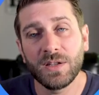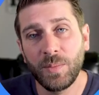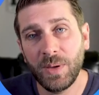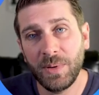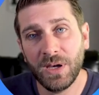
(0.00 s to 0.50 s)
So
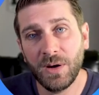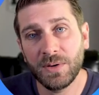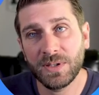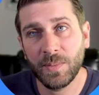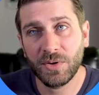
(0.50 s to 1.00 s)
PPO
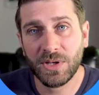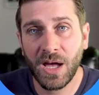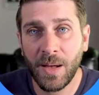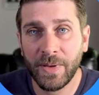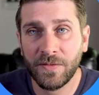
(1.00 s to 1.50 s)
is the most
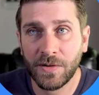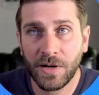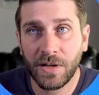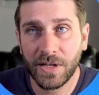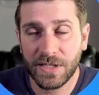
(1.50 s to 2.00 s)
common for
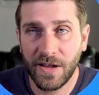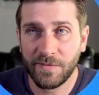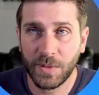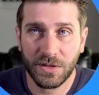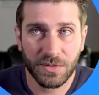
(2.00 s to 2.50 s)

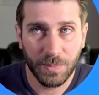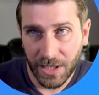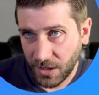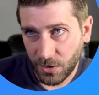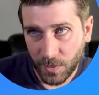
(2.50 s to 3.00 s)
RLHF, but there's
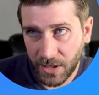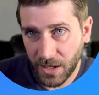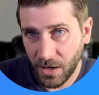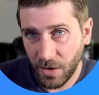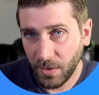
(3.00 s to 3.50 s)

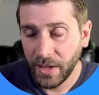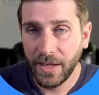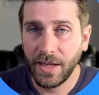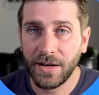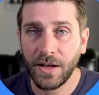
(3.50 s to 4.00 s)
P3O
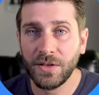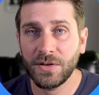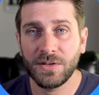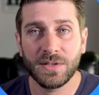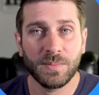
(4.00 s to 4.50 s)
and
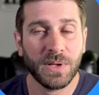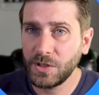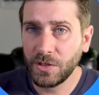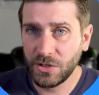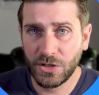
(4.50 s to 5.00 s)
others.
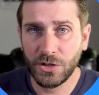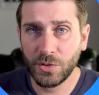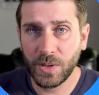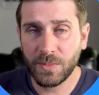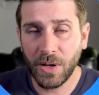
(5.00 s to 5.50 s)
You can
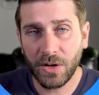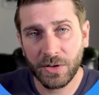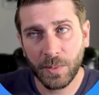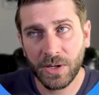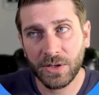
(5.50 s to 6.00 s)
choose which model
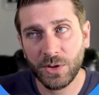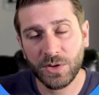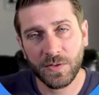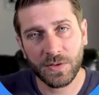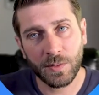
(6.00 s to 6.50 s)
you want to
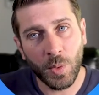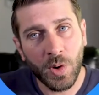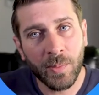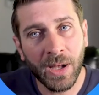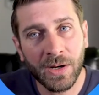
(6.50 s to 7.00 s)
use for the
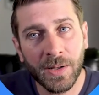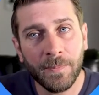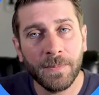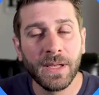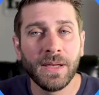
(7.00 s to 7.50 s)
reward
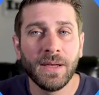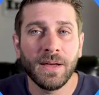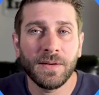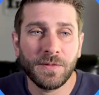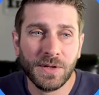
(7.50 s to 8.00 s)
model.
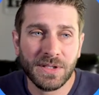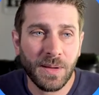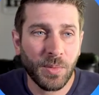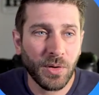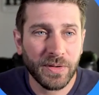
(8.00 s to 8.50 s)
For
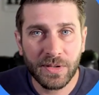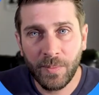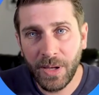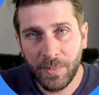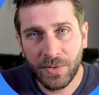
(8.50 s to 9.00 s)
example, in
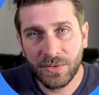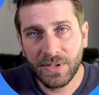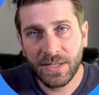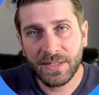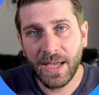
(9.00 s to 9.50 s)
some papers,
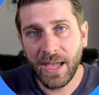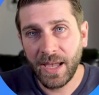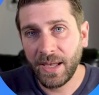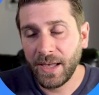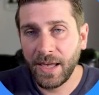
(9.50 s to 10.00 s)
they
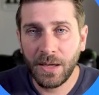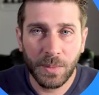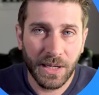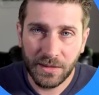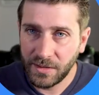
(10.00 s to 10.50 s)
say, hey,
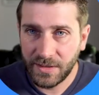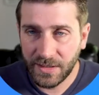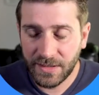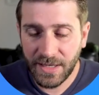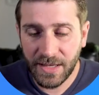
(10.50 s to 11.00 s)
we had good
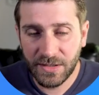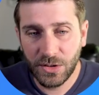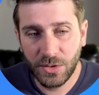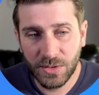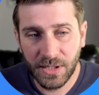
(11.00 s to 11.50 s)
success
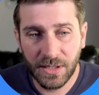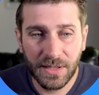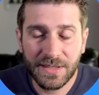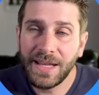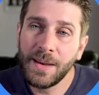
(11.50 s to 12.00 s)
using the
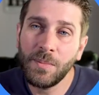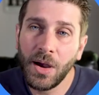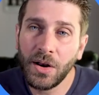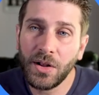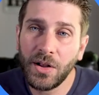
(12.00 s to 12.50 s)
same
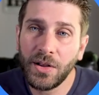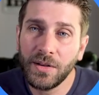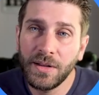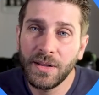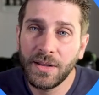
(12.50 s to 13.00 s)

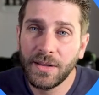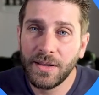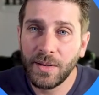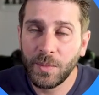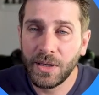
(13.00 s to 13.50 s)
model
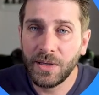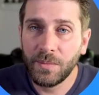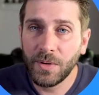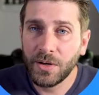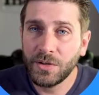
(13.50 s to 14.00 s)
that
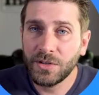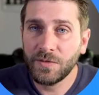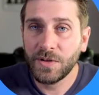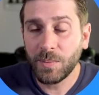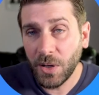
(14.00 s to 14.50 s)
we are using
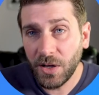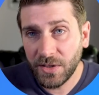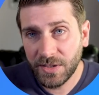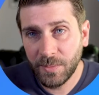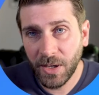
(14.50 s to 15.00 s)
for the
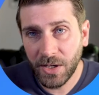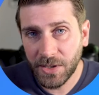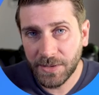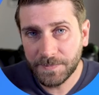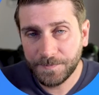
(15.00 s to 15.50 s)
policy
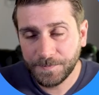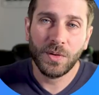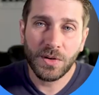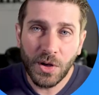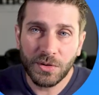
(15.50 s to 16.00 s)
model.
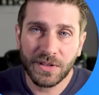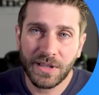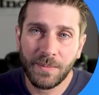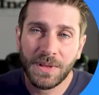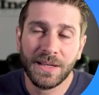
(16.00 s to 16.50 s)
It knows the
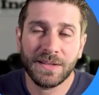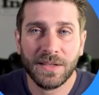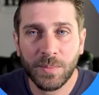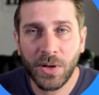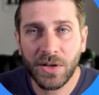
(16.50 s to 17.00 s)
same things as
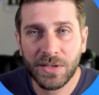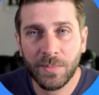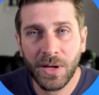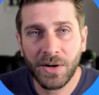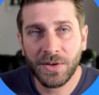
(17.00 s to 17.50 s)
the policy
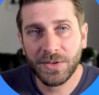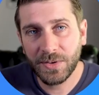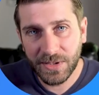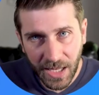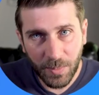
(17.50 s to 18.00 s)
model, so
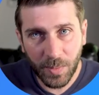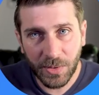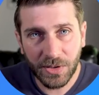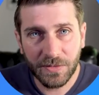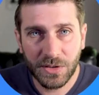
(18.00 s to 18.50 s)
it's
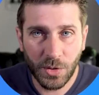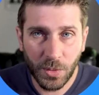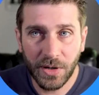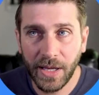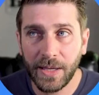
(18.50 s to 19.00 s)
capable of
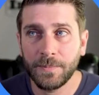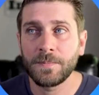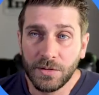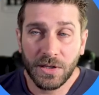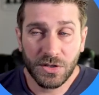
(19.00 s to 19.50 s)
scoring it.
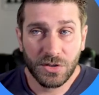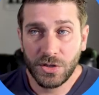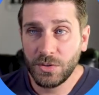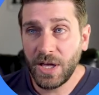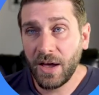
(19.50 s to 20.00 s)
You can
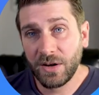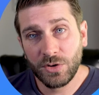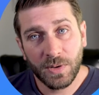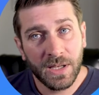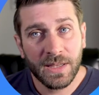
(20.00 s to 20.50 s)
choose how to
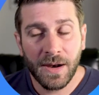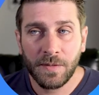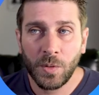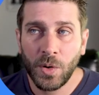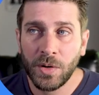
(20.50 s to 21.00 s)
train that
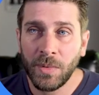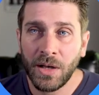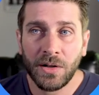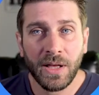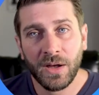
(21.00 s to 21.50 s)
reward
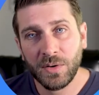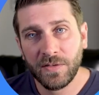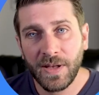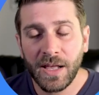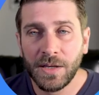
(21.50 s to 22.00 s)
model, how to
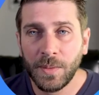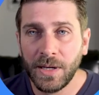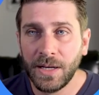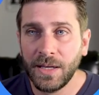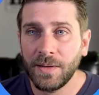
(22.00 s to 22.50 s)

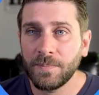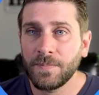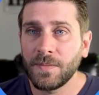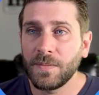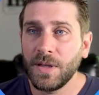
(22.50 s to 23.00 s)
evaluate it,
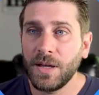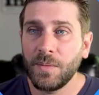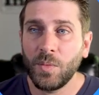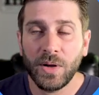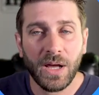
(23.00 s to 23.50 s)

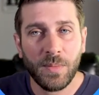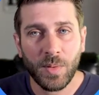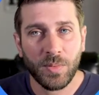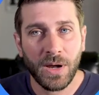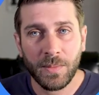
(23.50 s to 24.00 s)
what
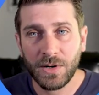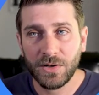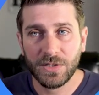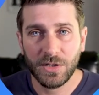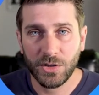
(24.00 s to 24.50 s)

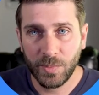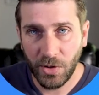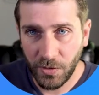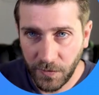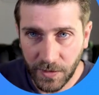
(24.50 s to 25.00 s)
hyperparameters to use
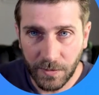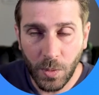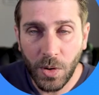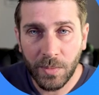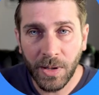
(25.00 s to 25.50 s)
both for the
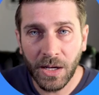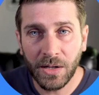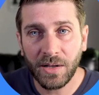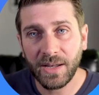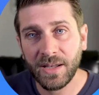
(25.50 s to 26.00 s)
reward
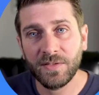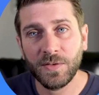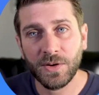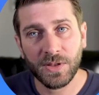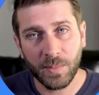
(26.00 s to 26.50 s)
model and
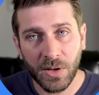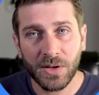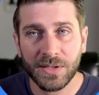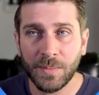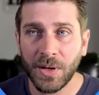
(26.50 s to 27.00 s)
for the
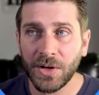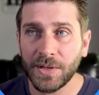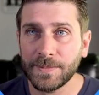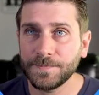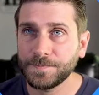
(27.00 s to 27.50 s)
policy
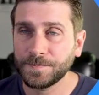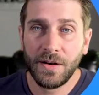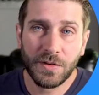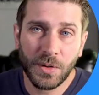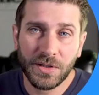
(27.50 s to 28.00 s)
model. And
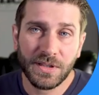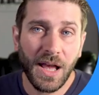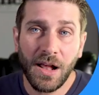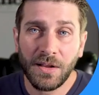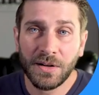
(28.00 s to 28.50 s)
of course,
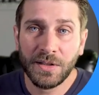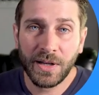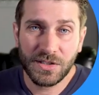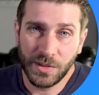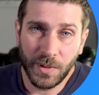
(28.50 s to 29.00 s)
how long do you
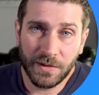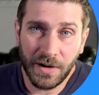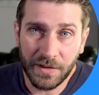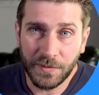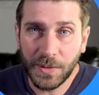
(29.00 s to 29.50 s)
actually want to
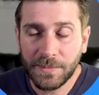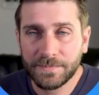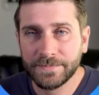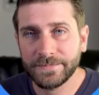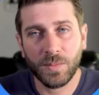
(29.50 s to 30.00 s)
run it for?
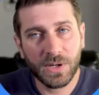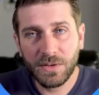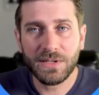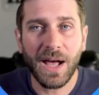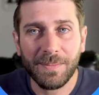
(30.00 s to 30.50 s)
When do
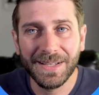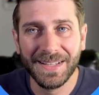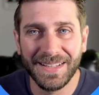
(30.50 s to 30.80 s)
you stop?